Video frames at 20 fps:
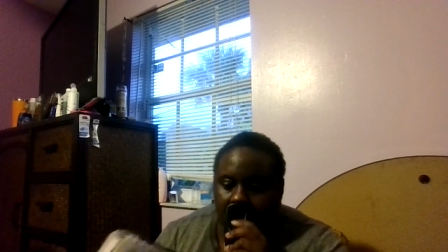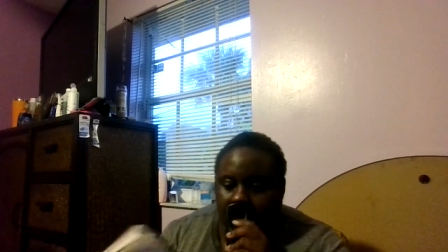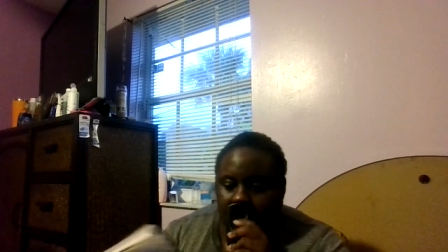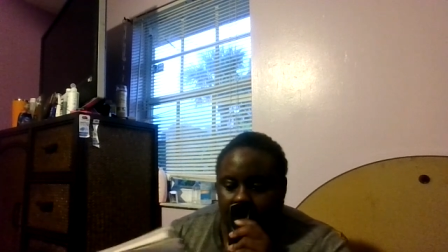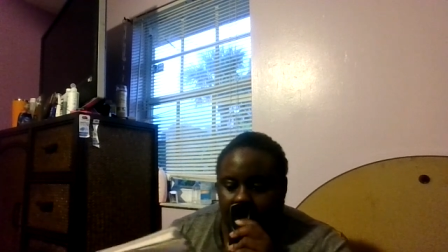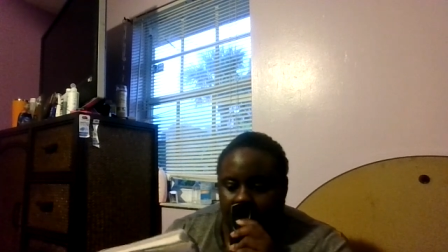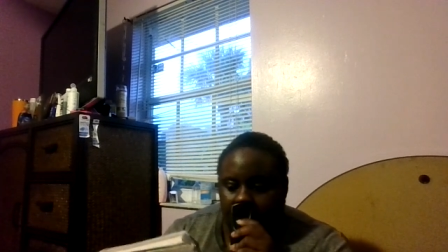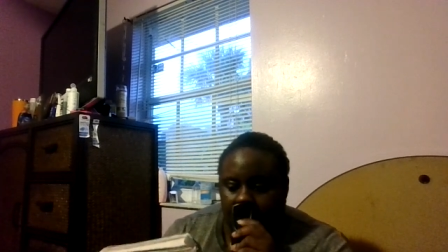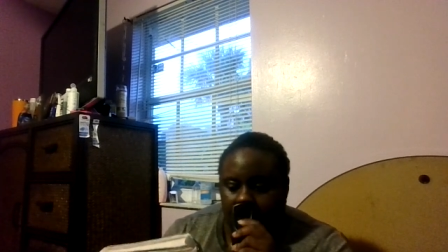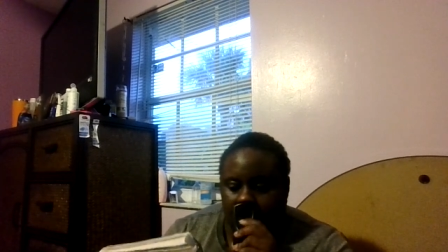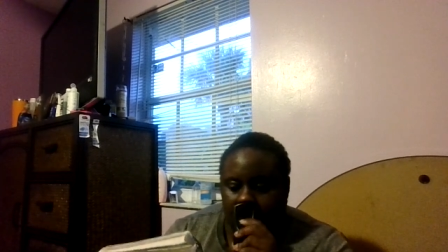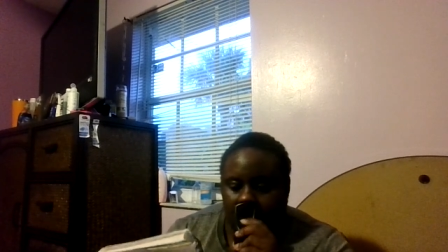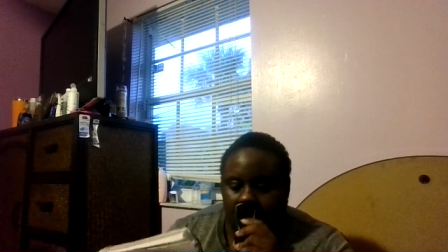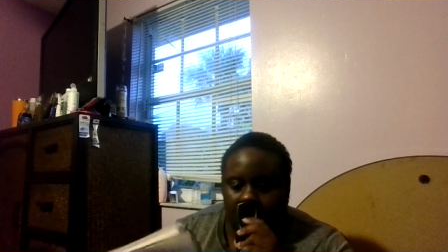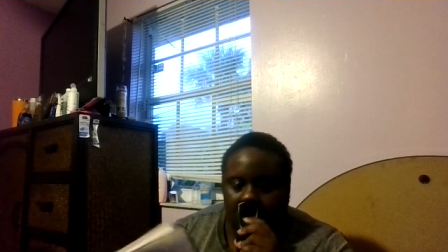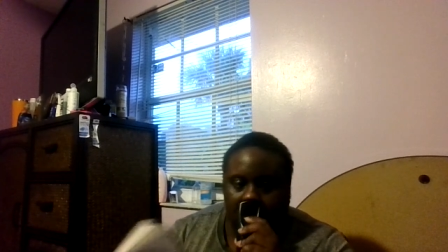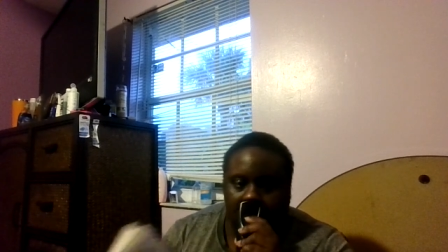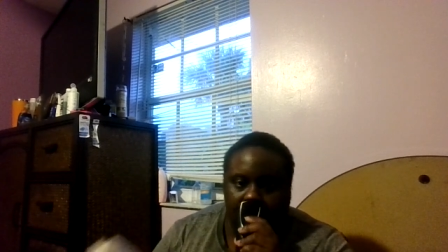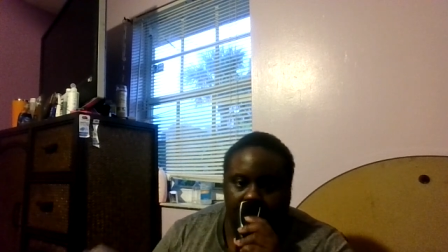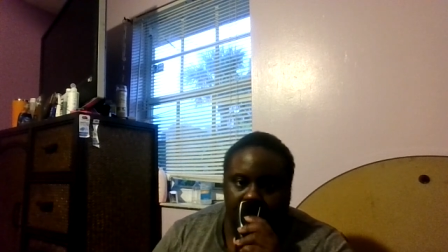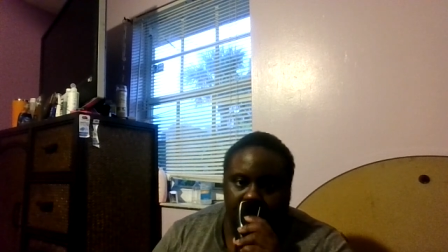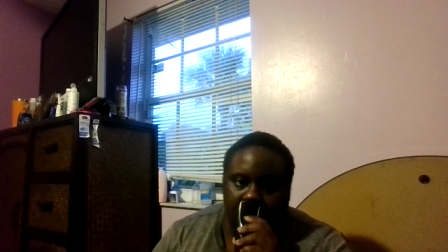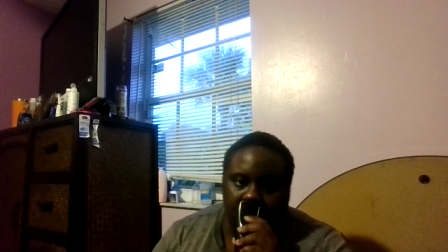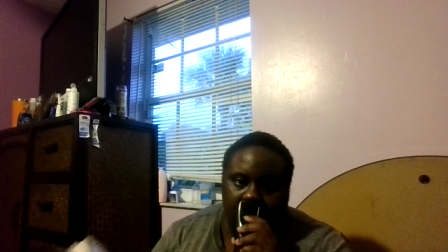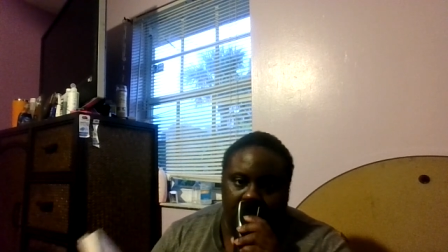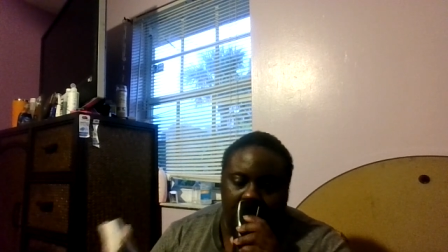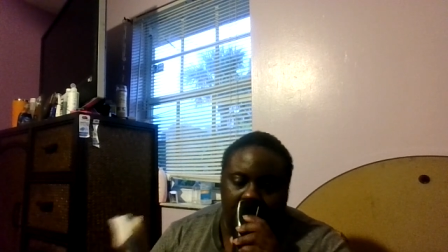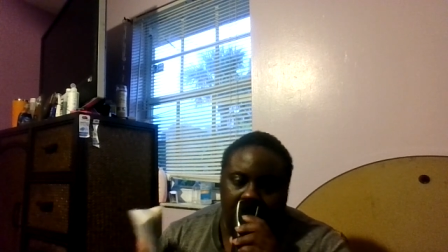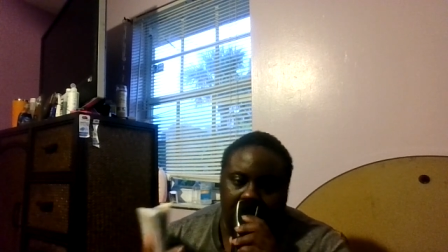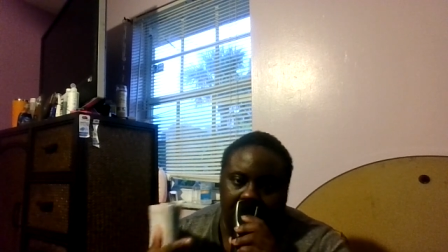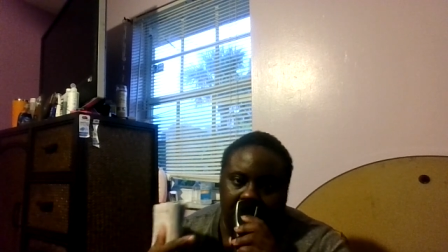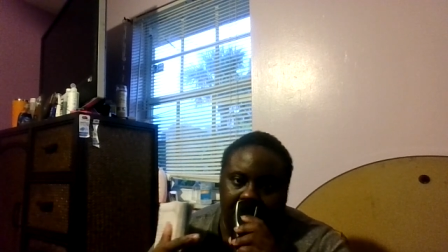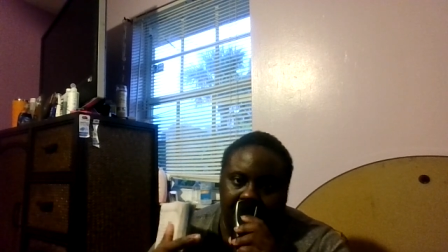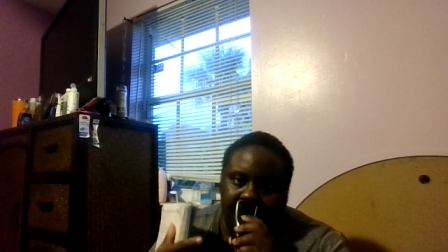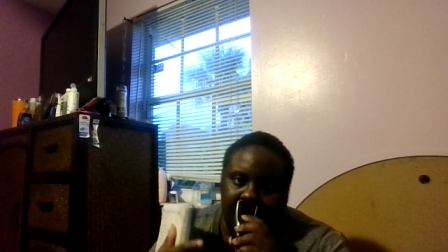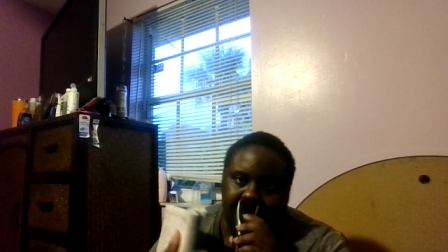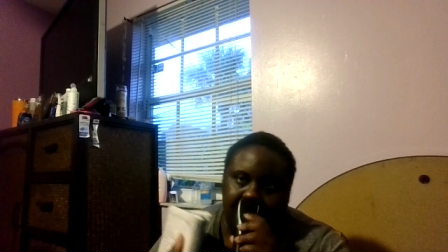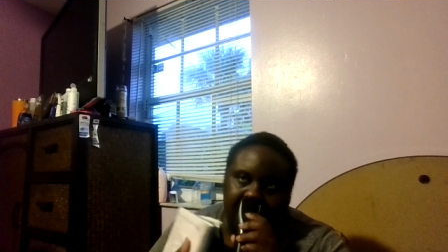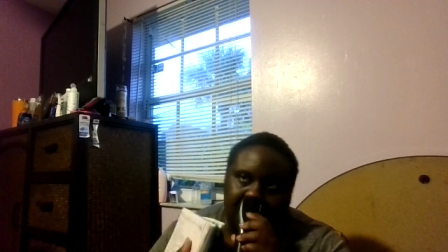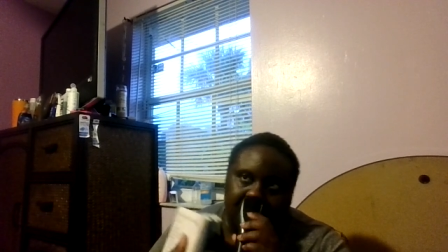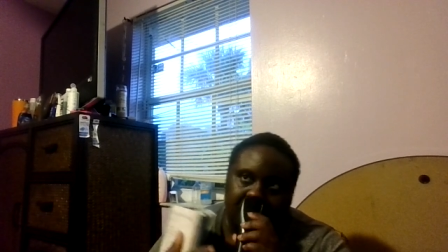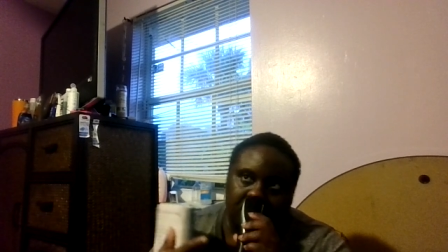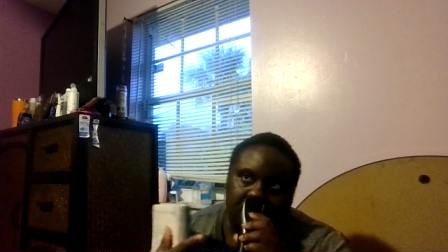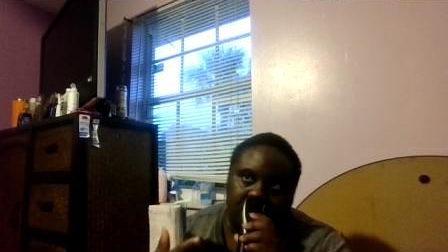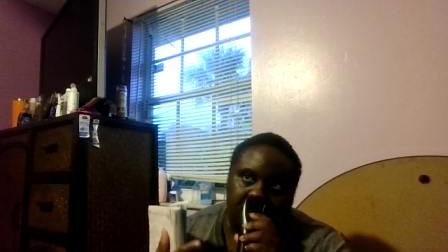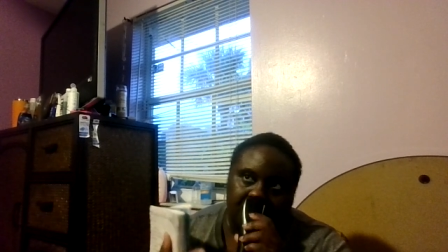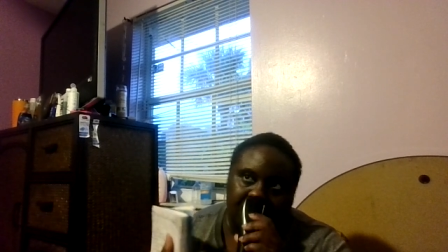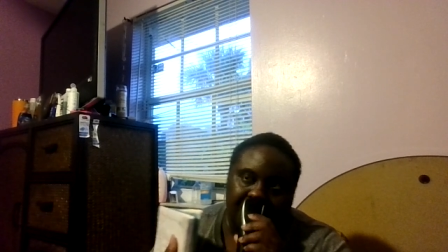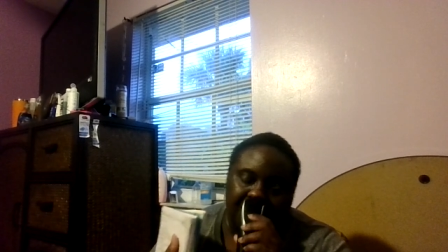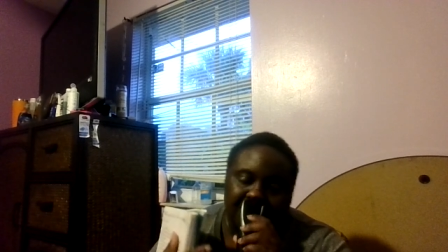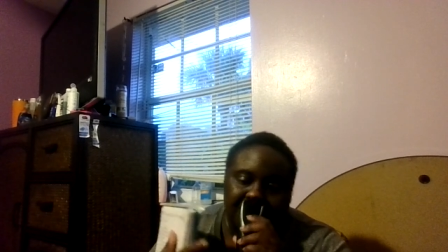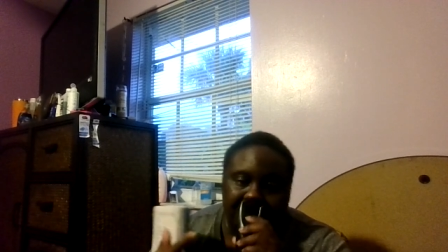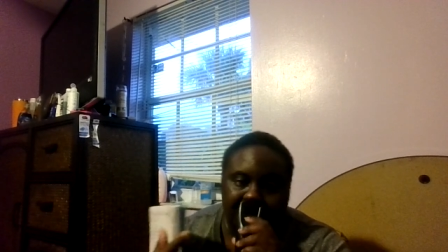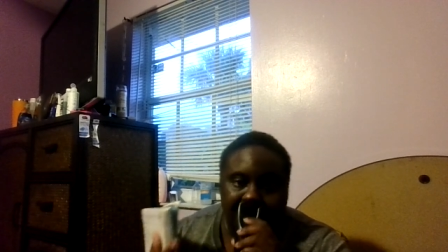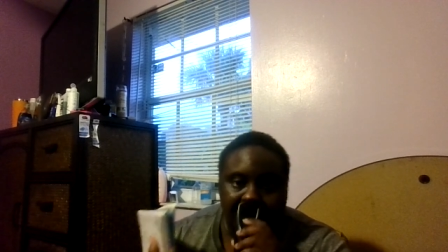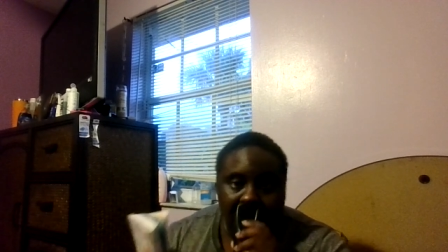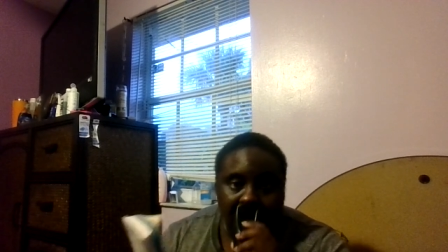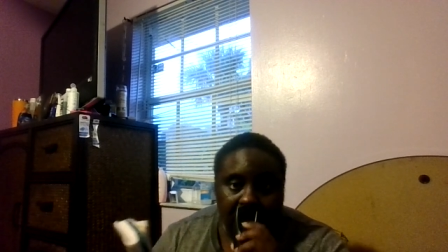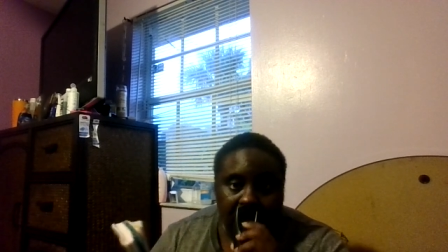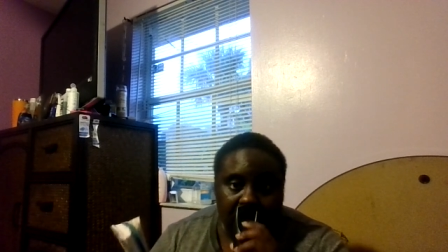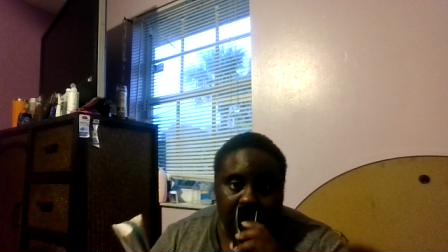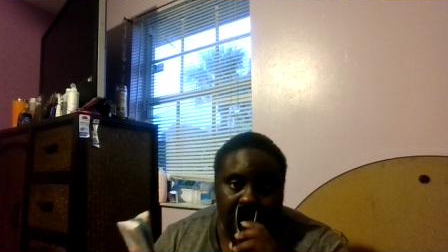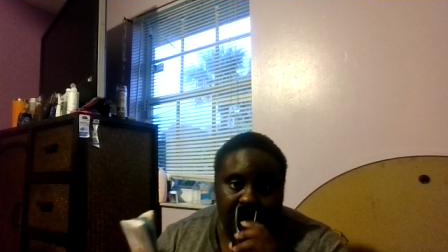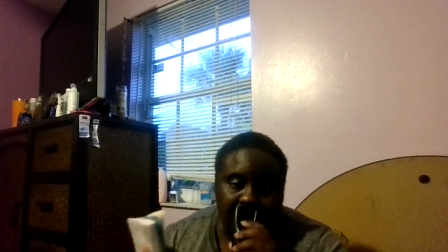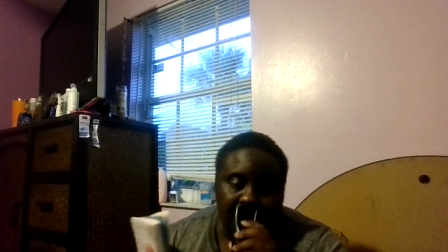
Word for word: and um and and there's another